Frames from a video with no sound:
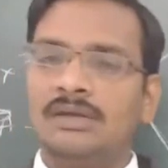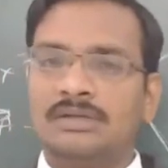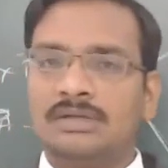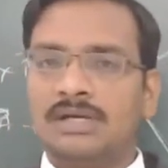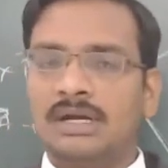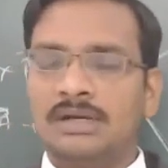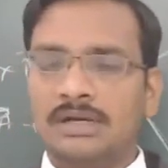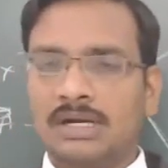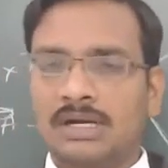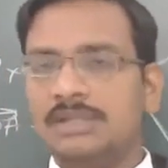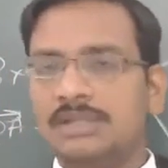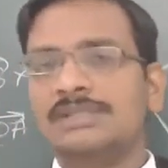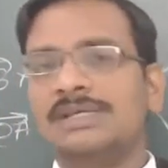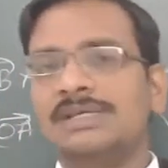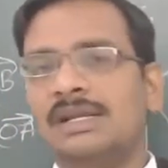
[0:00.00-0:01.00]

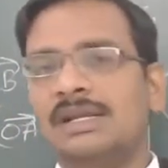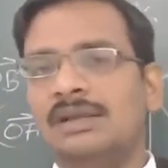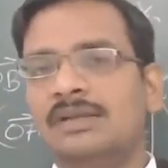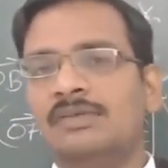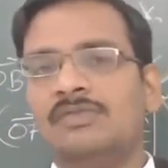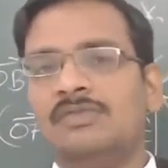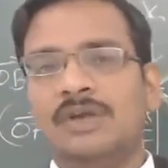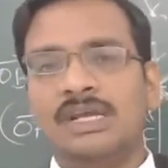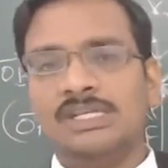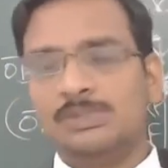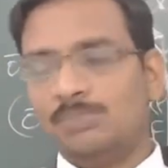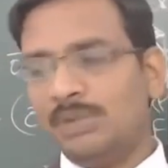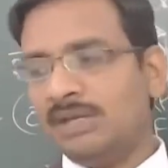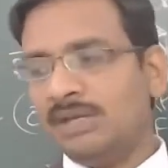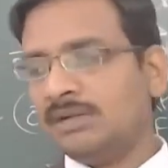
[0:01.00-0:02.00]
the circle for a
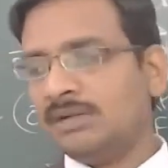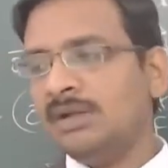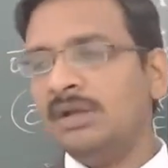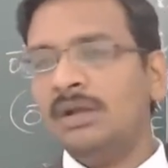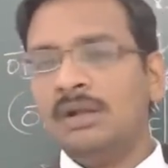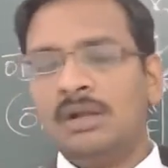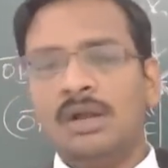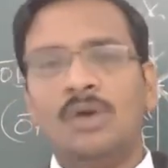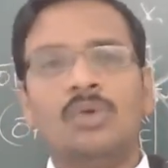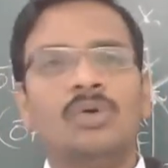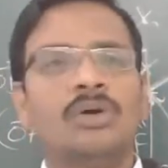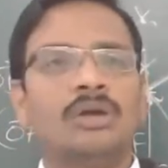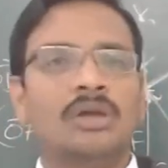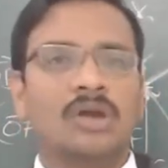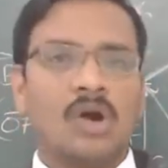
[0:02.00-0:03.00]
sphere.
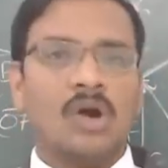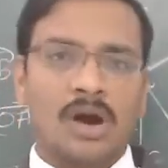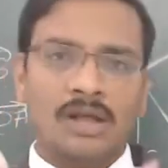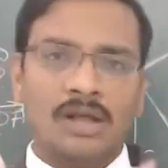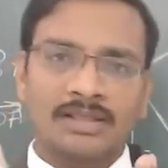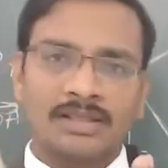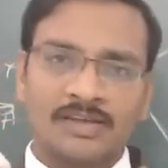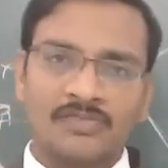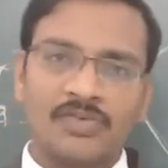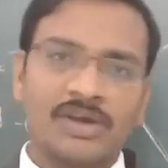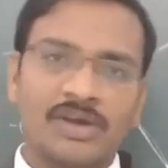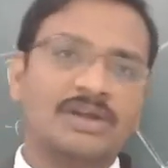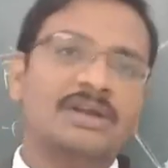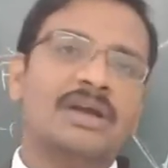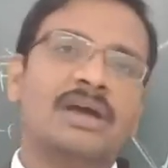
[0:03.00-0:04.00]
Now, in all the
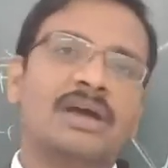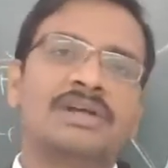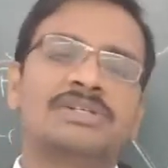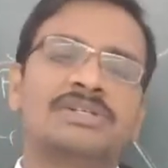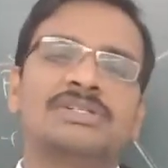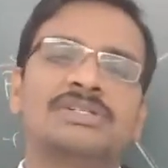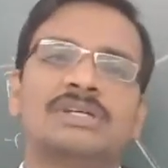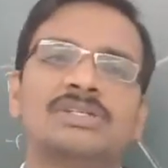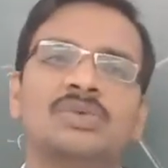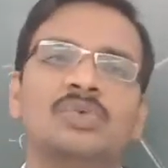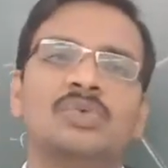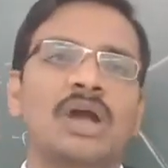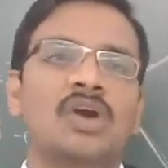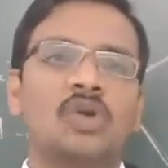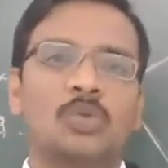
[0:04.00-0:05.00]
infinite directions actually
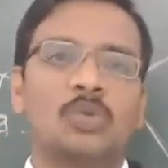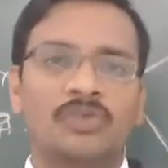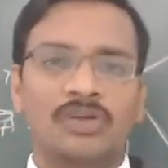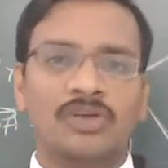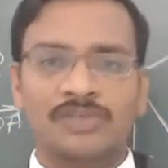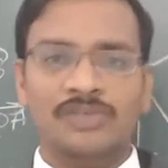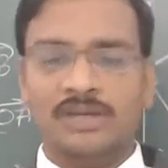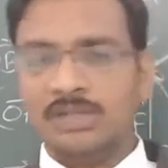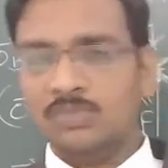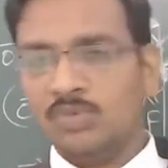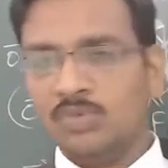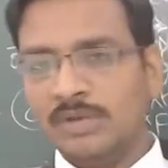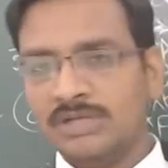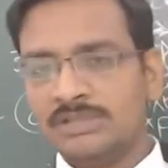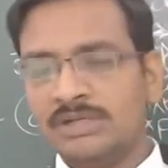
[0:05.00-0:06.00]
we have to be verifying the
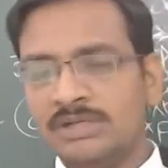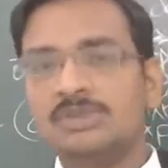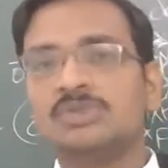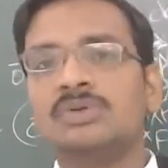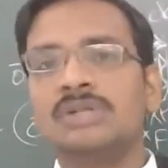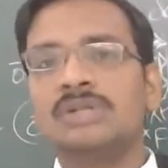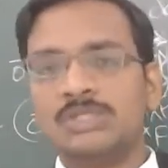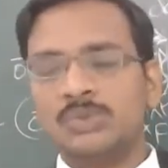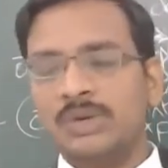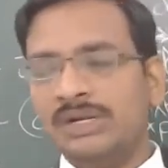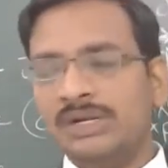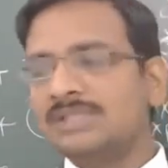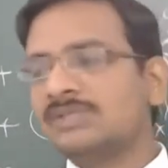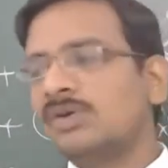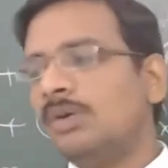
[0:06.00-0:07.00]
moments. So that's why
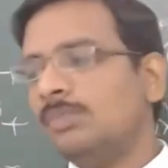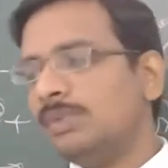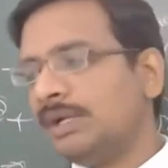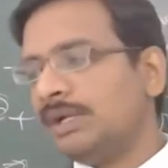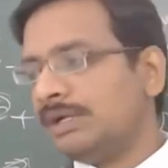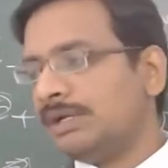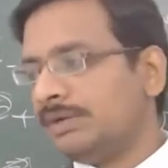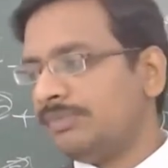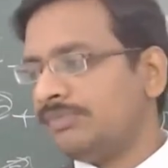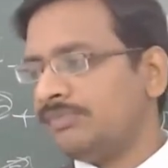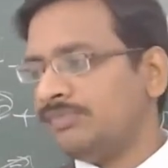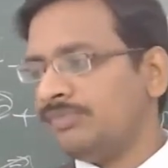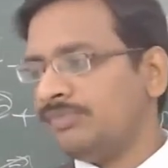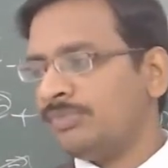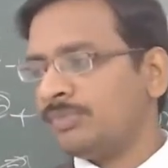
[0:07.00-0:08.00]
it is complicated.
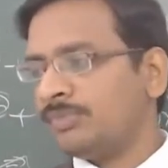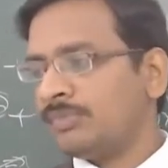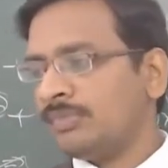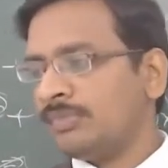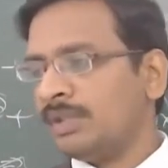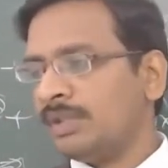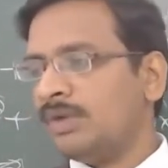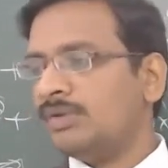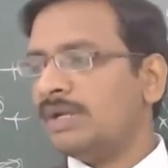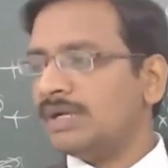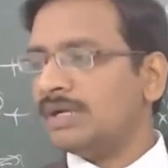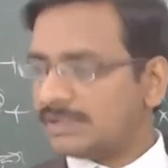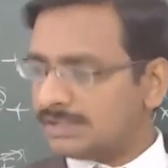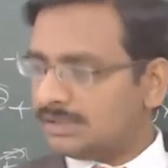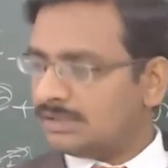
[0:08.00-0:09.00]
Now that
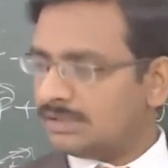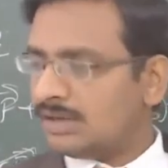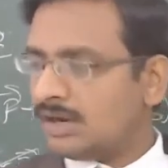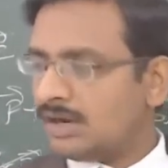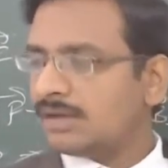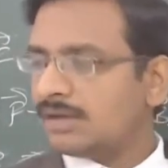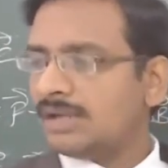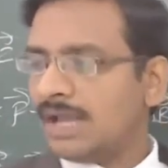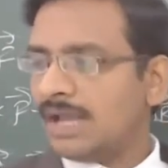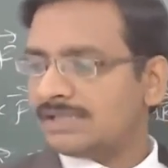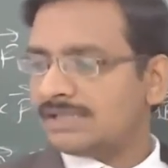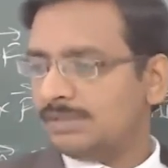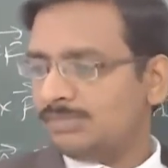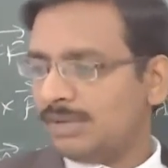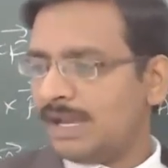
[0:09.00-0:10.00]
is not as
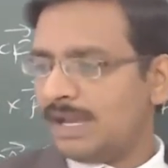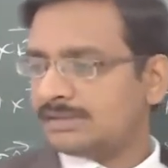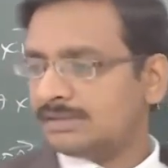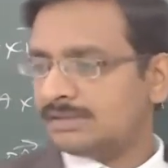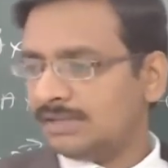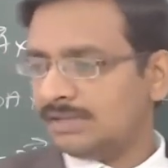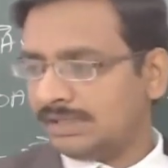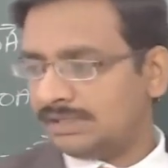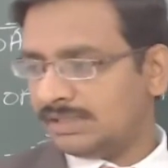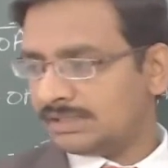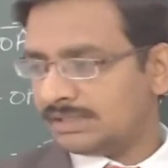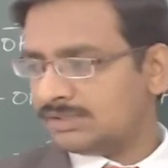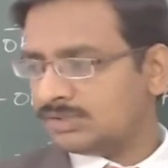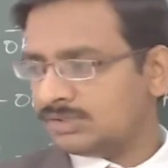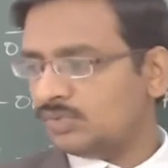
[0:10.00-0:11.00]
simple as like this.
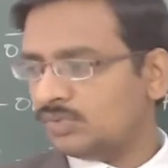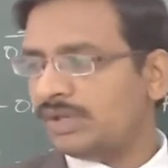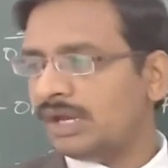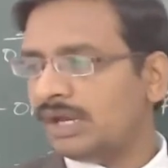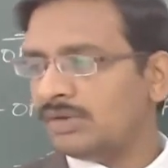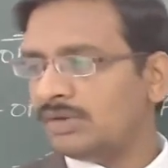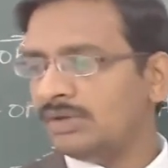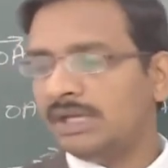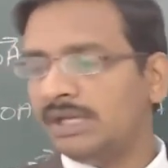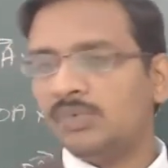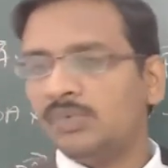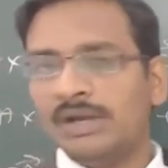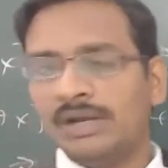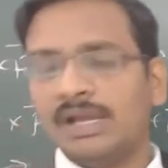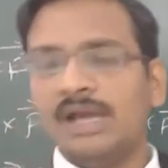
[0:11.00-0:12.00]
So we are
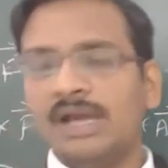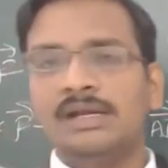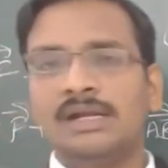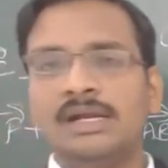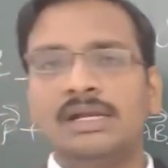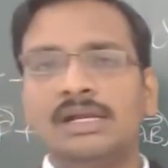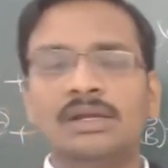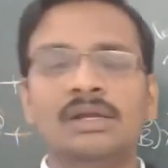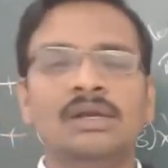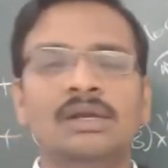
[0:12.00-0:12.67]
calculating,